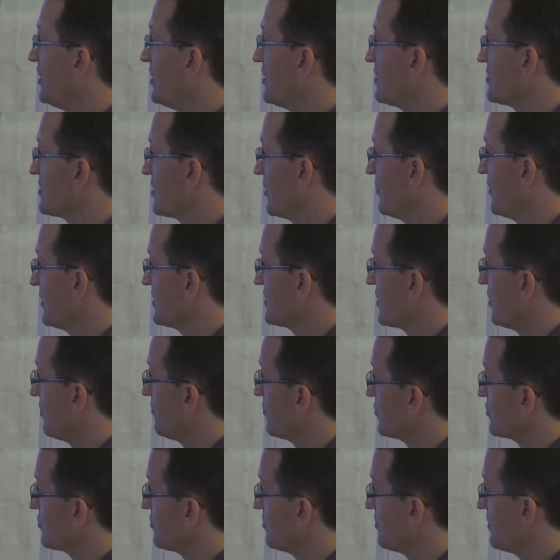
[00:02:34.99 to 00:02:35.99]
So
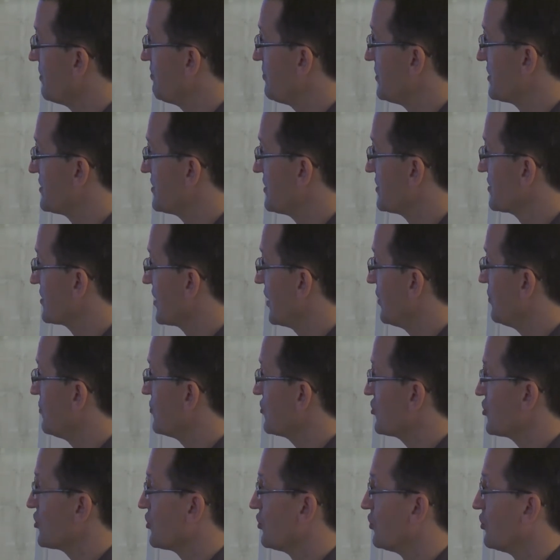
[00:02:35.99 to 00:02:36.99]
examples would be business
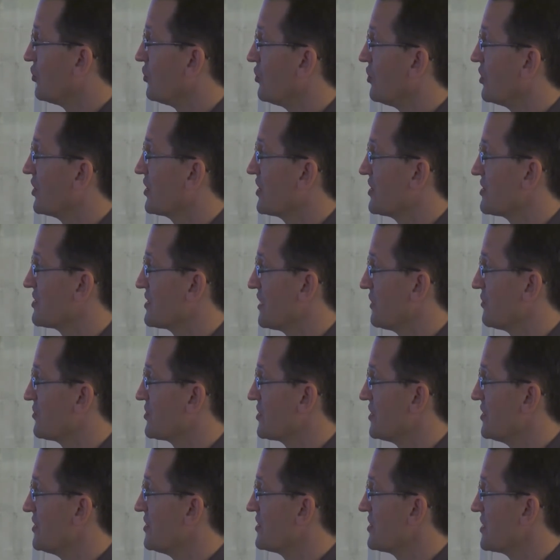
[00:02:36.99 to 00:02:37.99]
coach or a
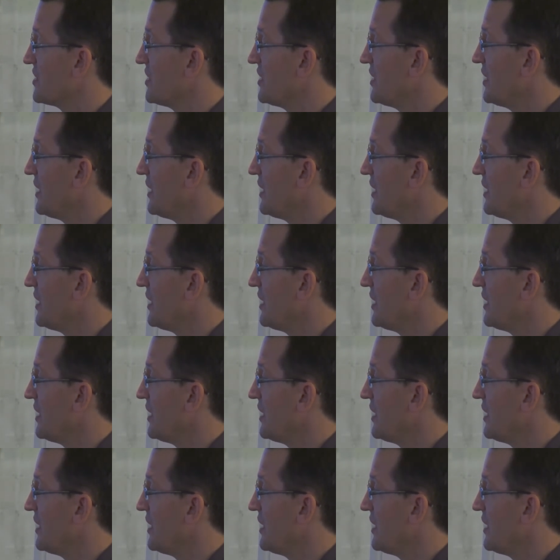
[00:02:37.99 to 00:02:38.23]
consultant.